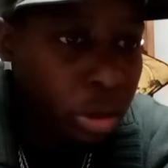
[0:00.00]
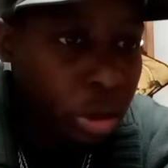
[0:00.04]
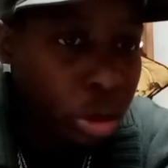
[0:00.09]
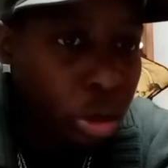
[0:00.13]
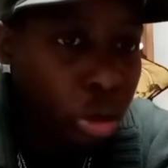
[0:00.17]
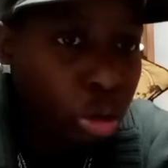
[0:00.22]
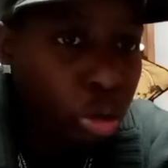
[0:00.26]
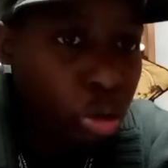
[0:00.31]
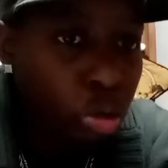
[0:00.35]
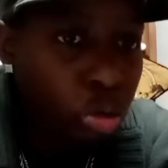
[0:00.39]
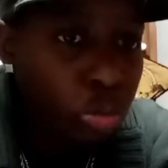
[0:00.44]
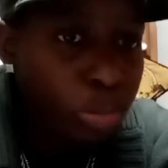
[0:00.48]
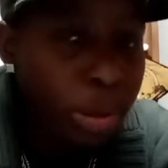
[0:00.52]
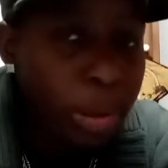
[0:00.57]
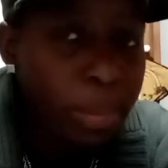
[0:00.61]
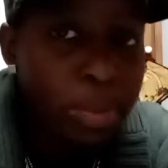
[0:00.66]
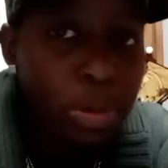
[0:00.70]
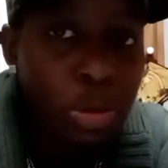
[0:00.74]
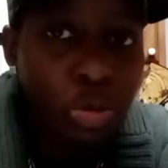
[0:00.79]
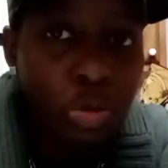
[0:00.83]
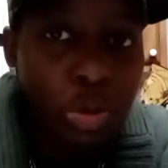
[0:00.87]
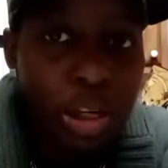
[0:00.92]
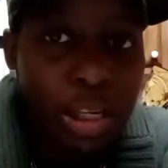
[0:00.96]
2,
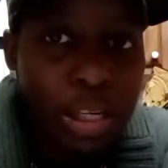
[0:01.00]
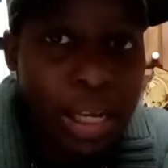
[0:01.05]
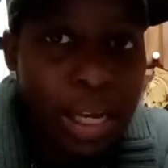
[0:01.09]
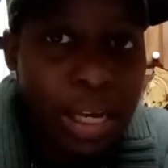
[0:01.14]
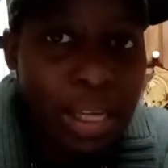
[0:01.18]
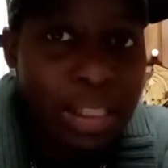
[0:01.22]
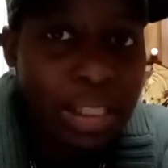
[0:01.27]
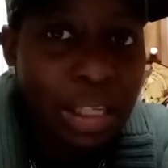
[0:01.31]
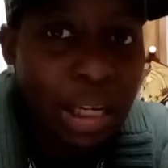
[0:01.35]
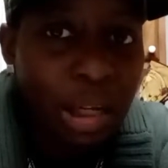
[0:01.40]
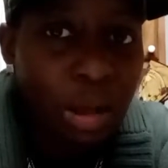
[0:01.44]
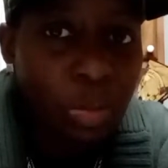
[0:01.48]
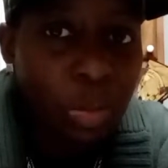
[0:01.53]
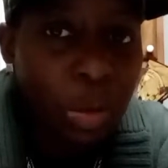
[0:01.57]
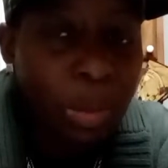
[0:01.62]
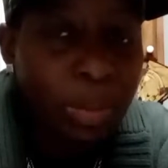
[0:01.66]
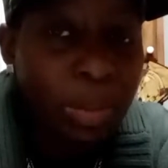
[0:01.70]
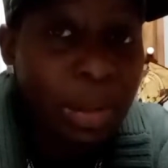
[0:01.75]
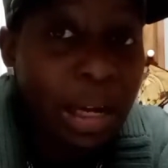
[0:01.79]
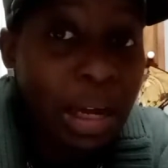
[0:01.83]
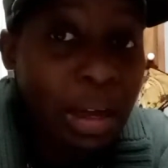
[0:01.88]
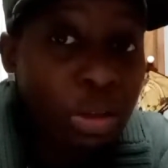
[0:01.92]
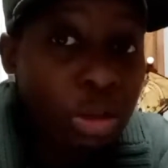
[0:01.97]
maybe 3 days out of the week,
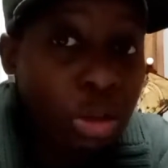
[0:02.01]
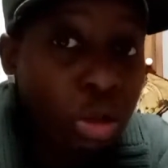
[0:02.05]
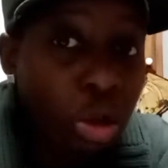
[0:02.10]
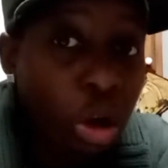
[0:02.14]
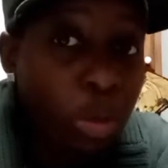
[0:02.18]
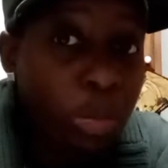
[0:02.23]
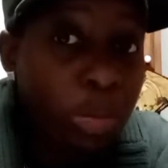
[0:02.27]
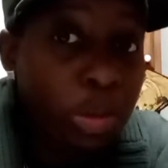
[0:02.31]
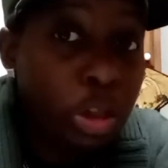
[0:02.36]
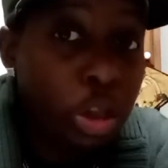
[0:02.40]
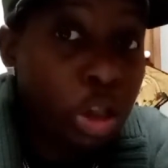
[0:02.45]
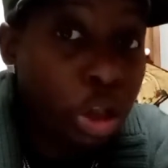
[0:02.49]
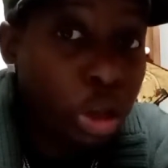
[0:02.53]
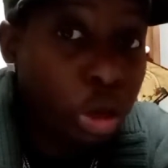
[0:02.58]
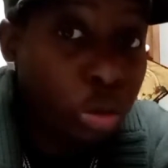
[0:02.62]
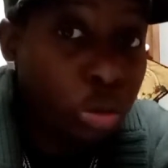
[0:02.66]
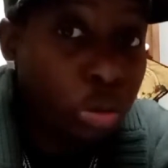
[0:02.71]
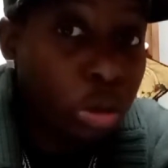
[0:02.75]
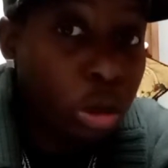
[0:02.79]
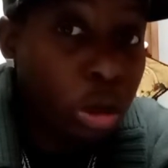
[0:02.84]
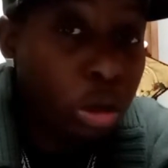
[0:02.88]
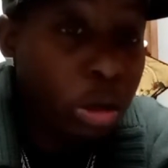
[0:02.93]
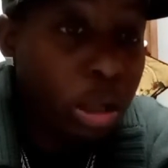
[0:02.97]
but I'll start with 2,
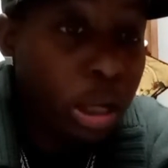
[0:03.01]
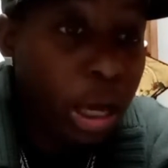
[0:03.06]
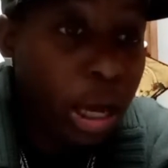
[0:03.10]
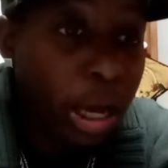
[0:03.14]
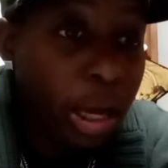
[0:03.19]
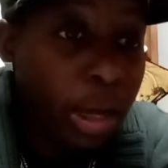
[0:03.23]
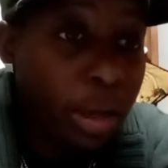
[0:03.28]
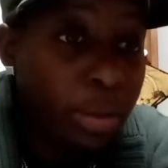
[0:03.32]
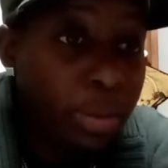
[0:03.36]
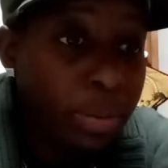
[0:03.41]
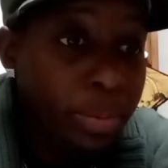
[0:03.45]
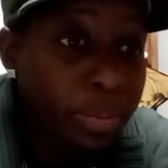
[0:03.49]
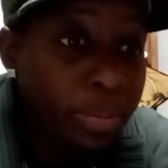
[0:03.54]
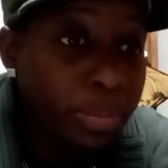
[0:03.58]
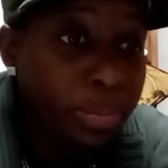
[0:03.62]
okay?